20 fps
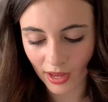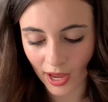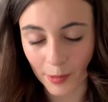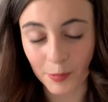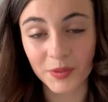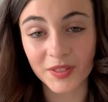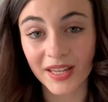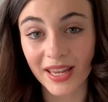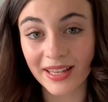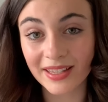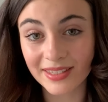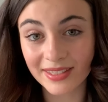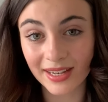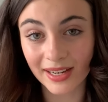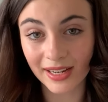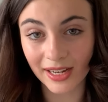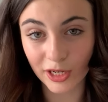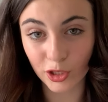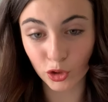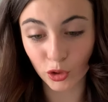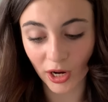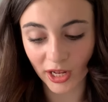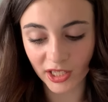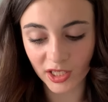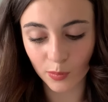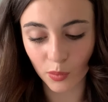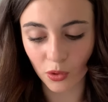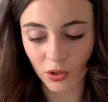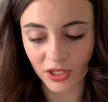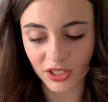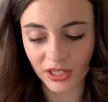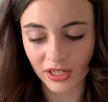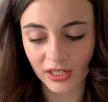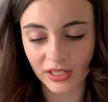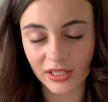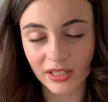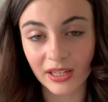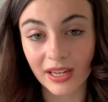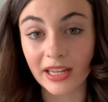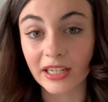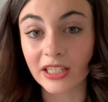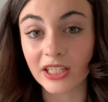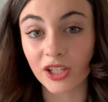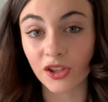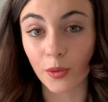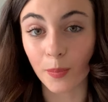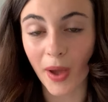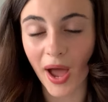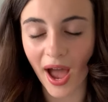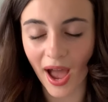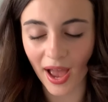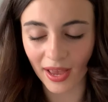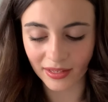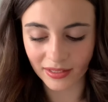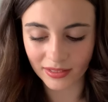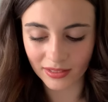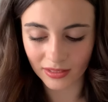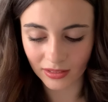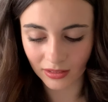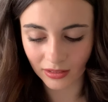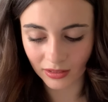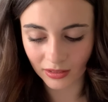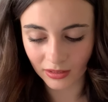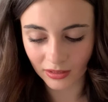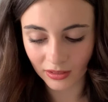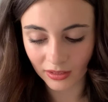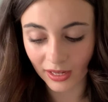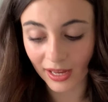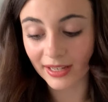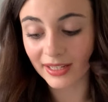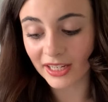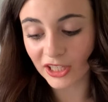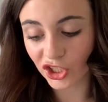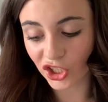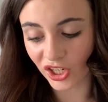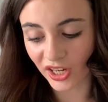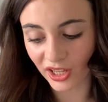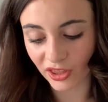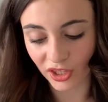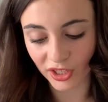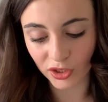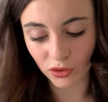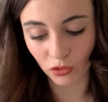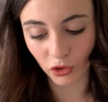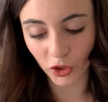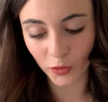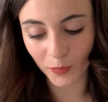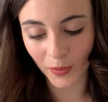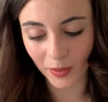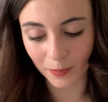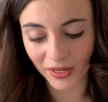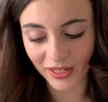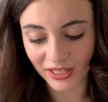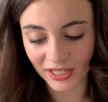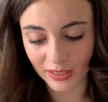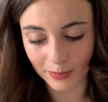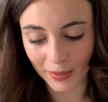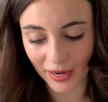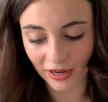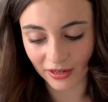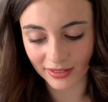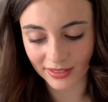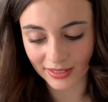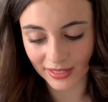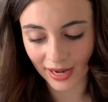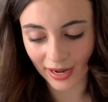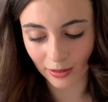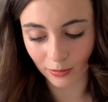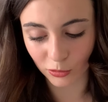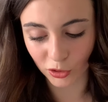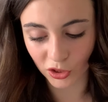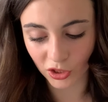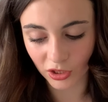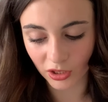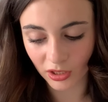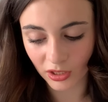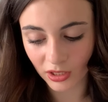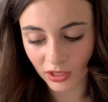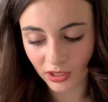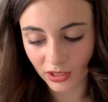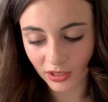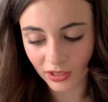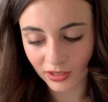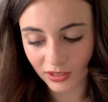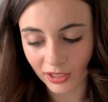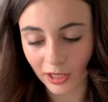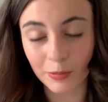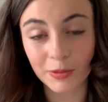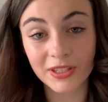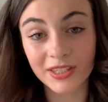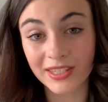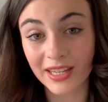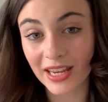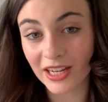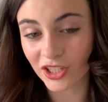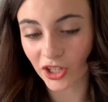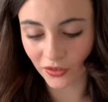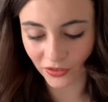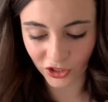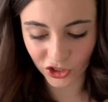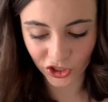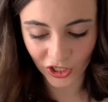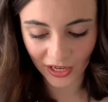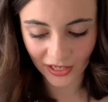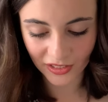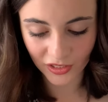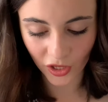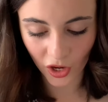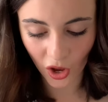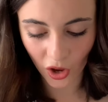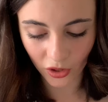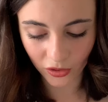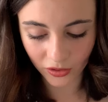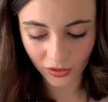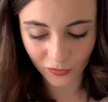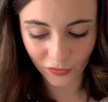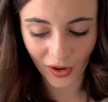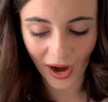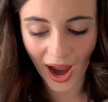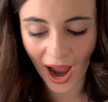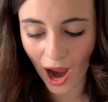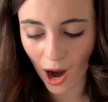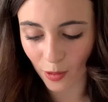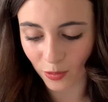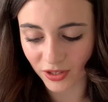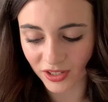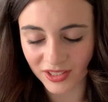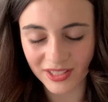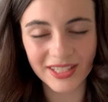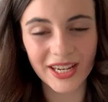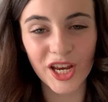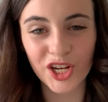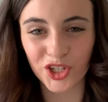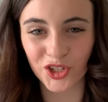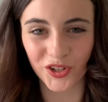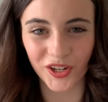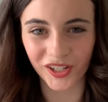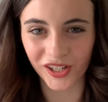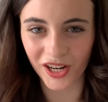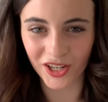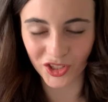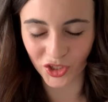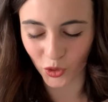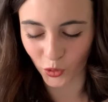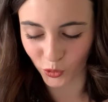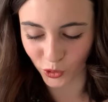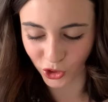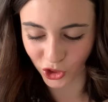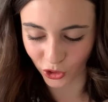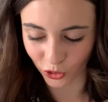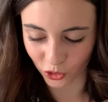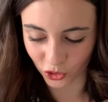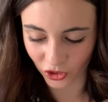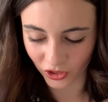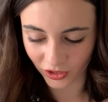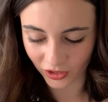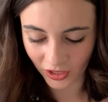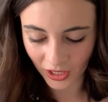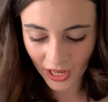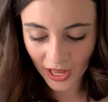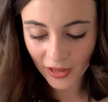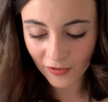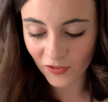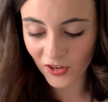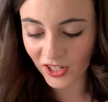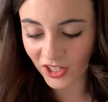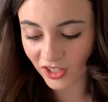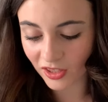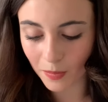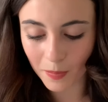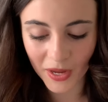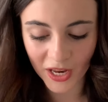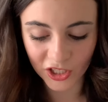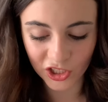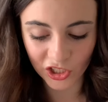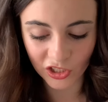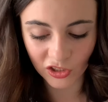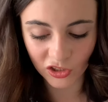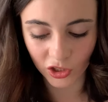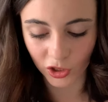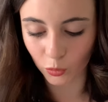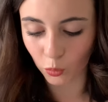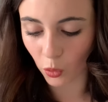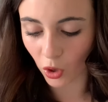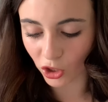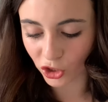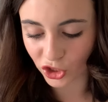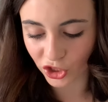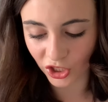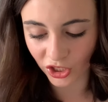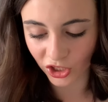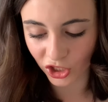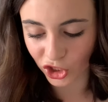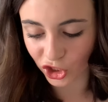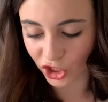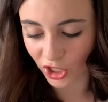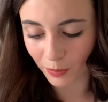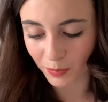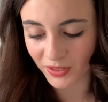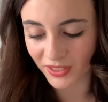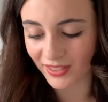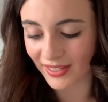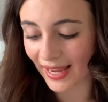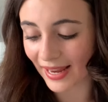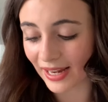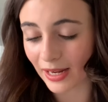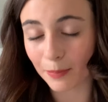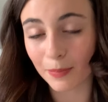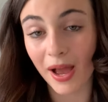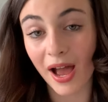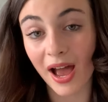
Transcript: and was instantly transported into the past. Initially, this room had been his parents' lounge, they would sit on the chaise longue for hours, tittering like schoolchildren, feeding the pigeons or watching the ships sailing